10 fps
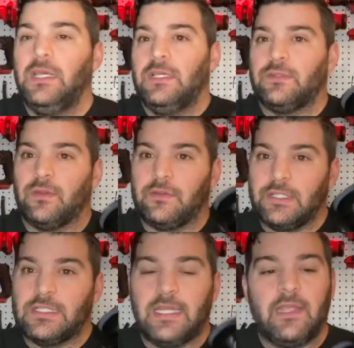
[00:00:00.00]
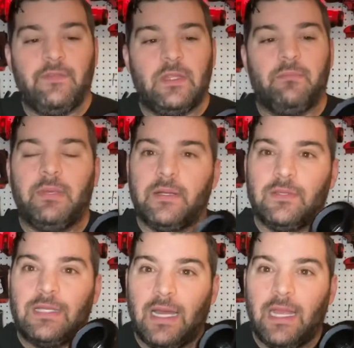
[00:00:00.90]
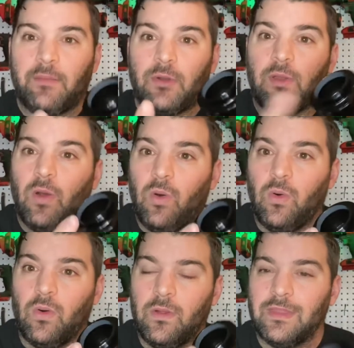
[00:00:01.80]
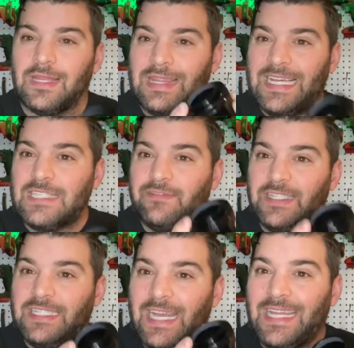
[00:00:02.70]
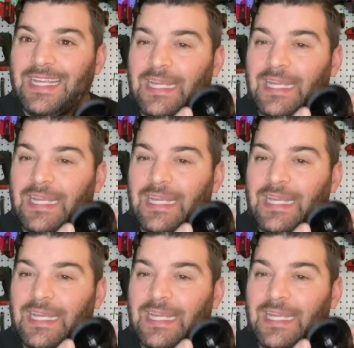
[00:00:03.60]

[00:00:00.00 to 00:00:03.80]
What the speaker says: So just think of it, the bigger the diameter of the hole, the less vignetting